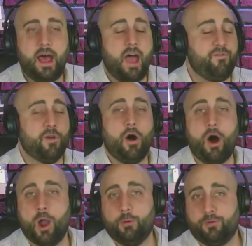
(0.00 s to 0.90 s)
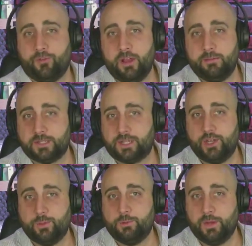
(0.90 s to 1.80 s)
I feel horrible for him as a
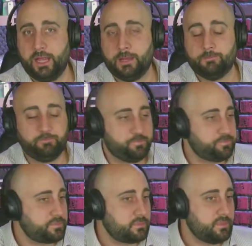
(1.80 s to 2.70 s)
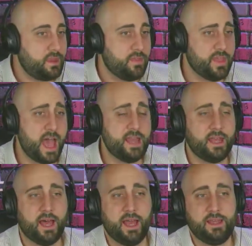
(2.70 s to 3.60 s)
human being that
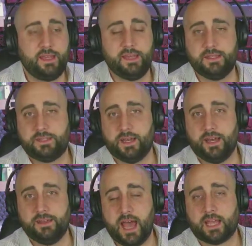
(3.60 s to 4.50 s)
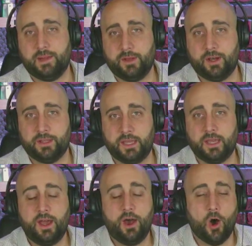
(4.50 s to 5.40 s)
he is not going to be on the
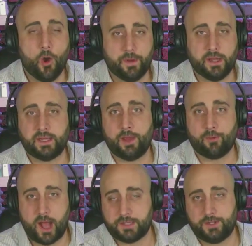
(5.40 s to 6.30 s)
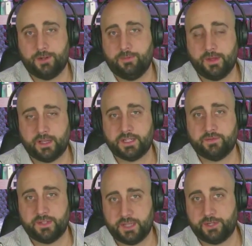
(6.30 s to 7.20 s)
opening day roster because of
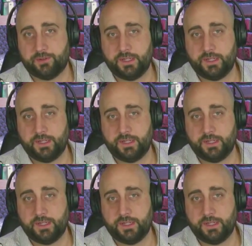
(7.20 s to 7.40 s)
his injury.